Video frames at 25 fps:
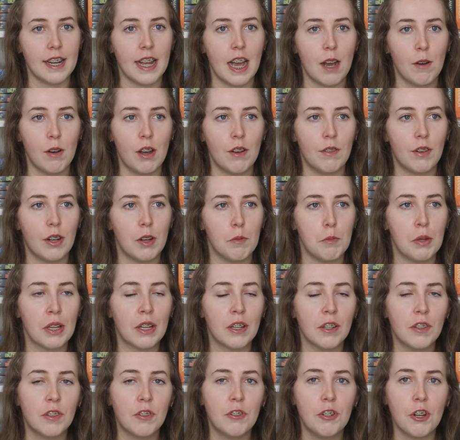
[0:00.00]
However,
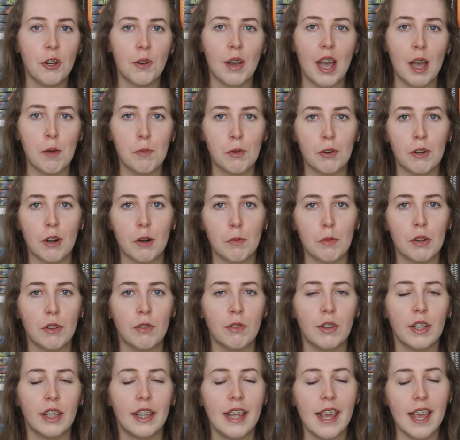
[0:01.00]
because Joe Abercrombie
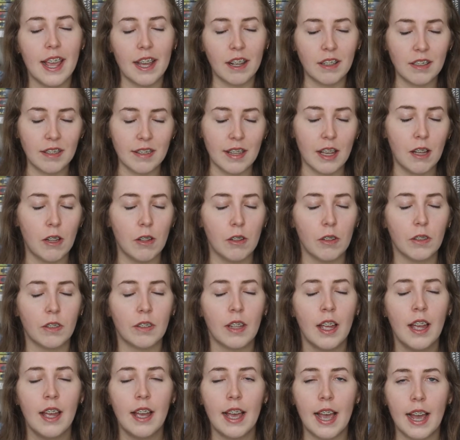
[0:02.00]
really excels
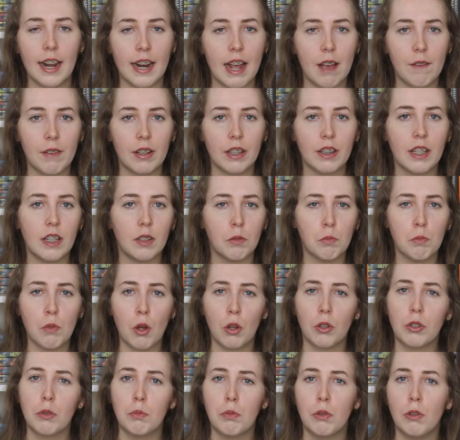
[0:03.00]
at having these
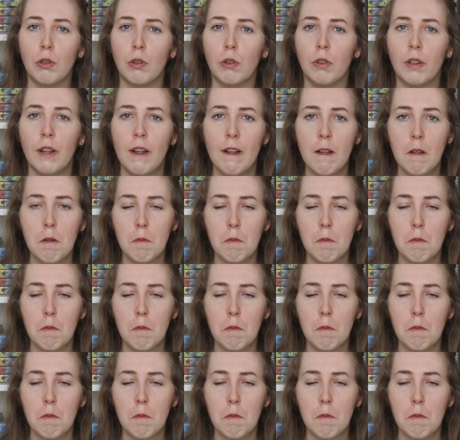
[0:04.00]
multiple